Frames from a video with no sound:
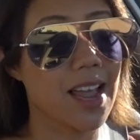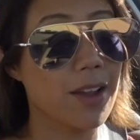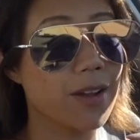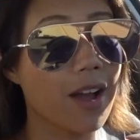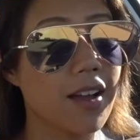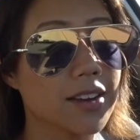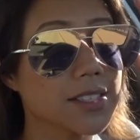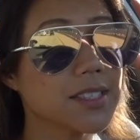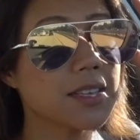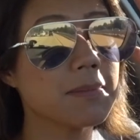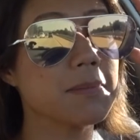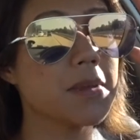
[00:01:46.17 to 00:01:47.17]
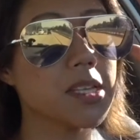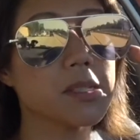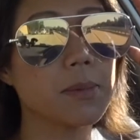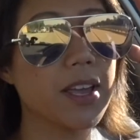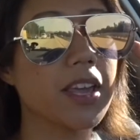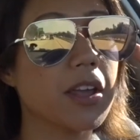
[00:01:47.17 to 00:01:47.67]
I honestly miss
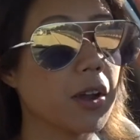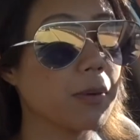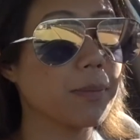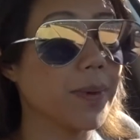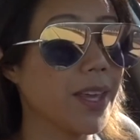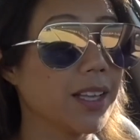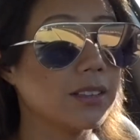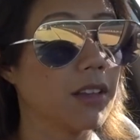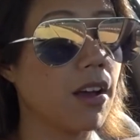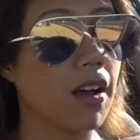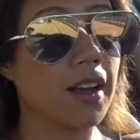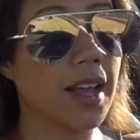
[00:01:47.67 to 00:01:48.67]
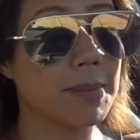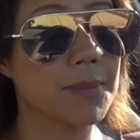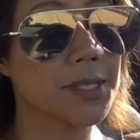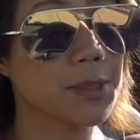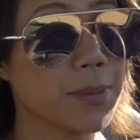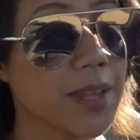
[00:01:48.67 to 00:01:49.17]
my hair being long. I
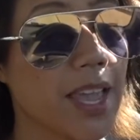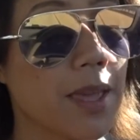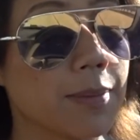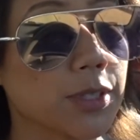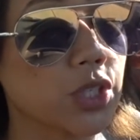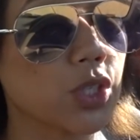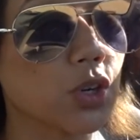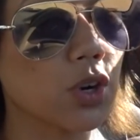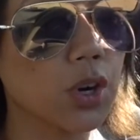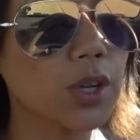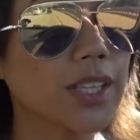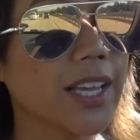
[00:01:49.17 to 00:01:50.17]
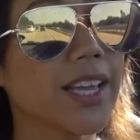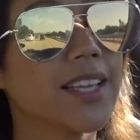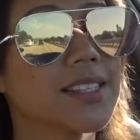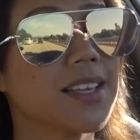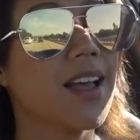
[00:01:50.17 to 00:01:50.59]
miss being able to curl it.